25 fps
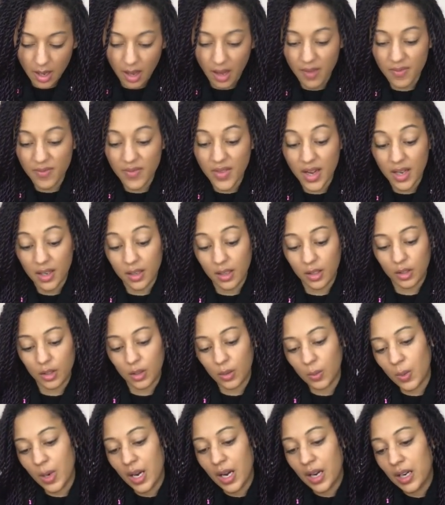and then I
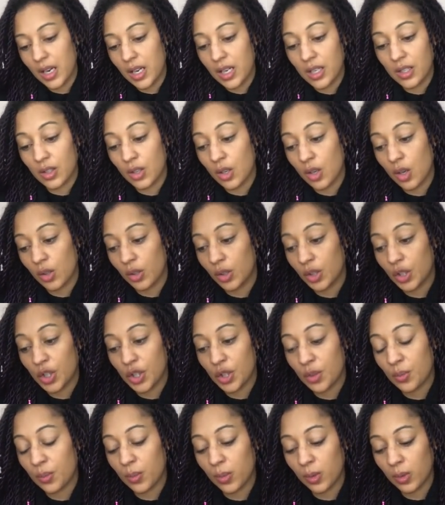could wear it as a longer
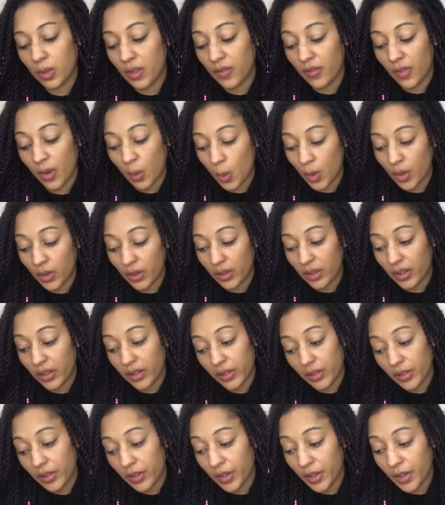jumper if I
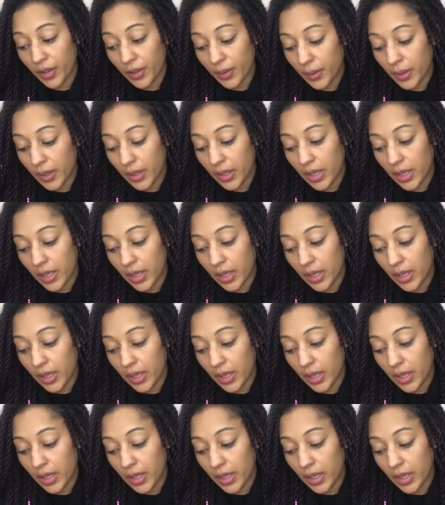wanted to.